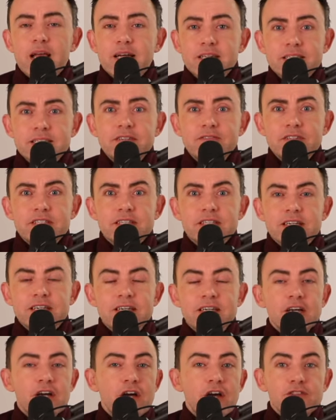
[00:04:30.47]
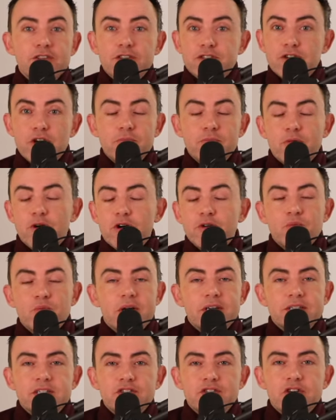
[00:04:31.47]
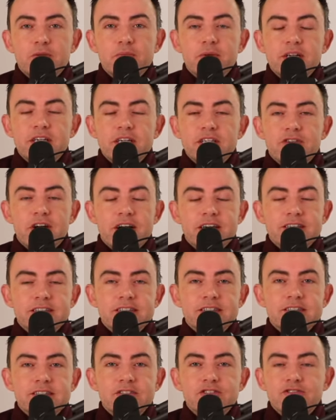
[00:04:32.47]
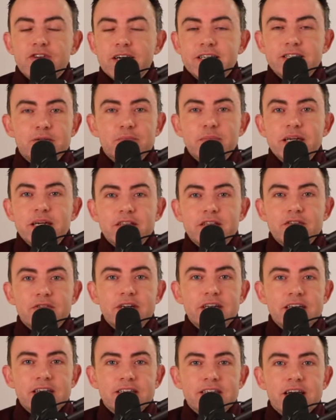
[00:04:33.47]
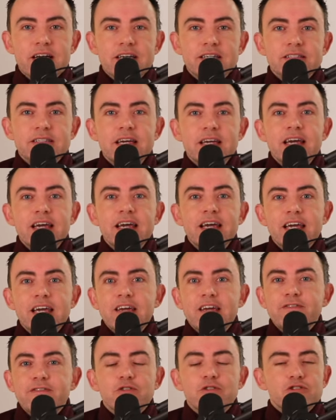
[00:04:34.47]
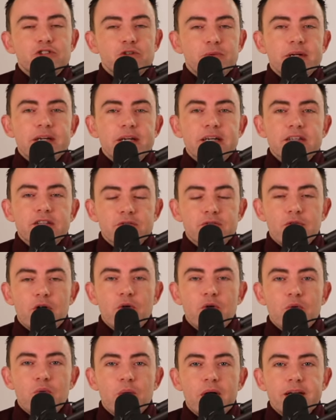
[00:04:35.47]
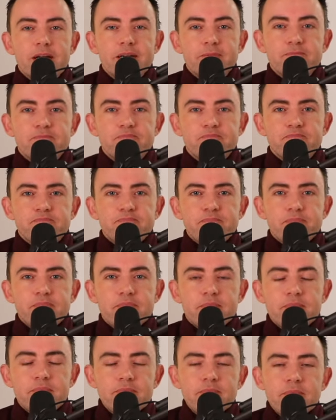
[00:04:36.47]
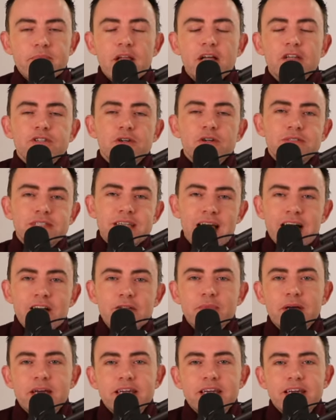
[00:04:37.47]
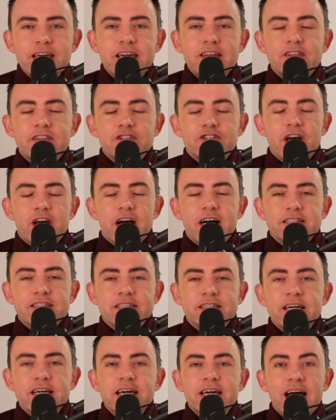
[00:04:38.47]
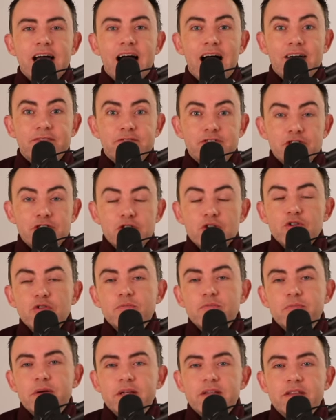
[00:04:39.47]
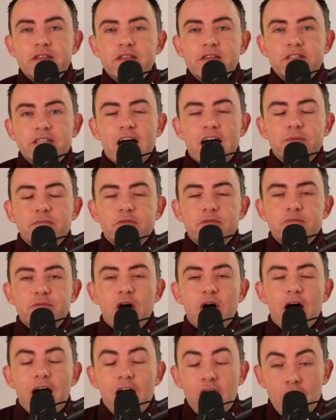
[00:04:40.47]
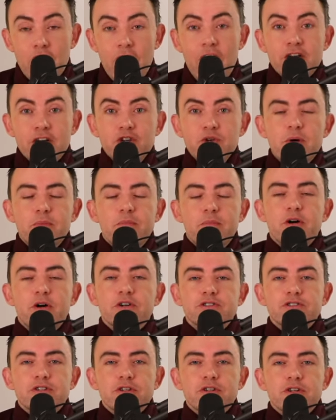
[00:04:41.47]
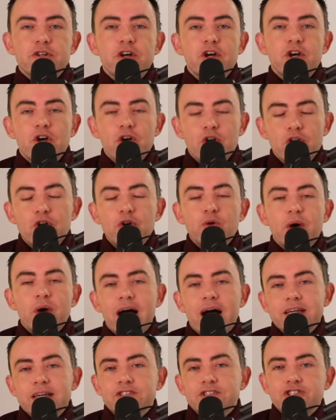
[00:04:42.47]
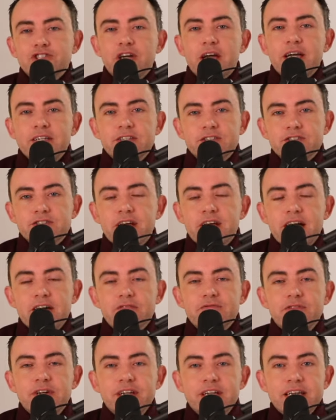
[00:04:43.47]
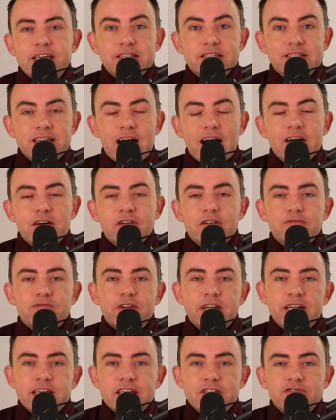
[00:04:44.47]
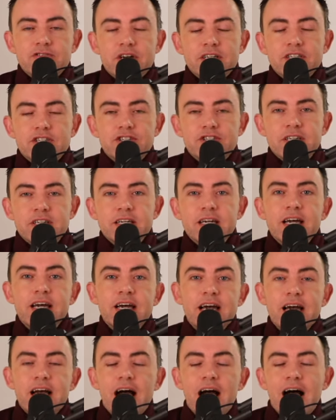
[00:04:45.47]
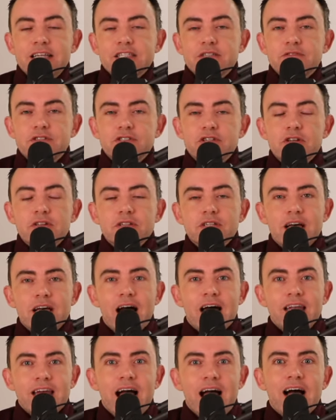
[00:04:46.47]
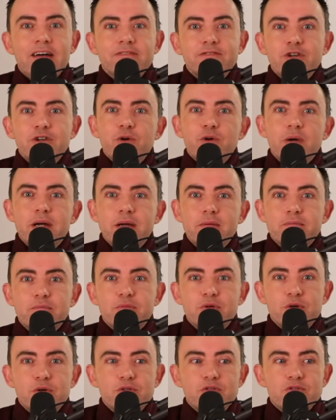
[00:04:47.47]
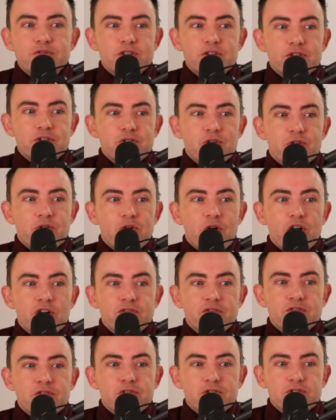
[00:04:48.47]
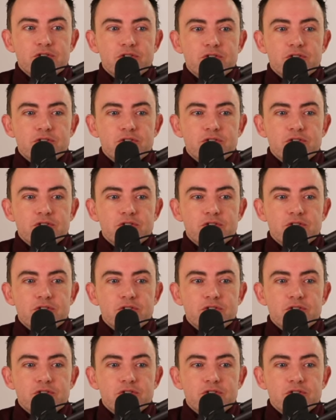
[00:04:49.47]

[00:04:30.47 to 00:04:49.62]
Seriously, there's no point wasting your money trying to trying to beat the reading test if you're doing it the wrong way. So tell me in the chat, have you been the type of or are you a person who has changed their reading style, reading strategy as a result, and have you improved your overall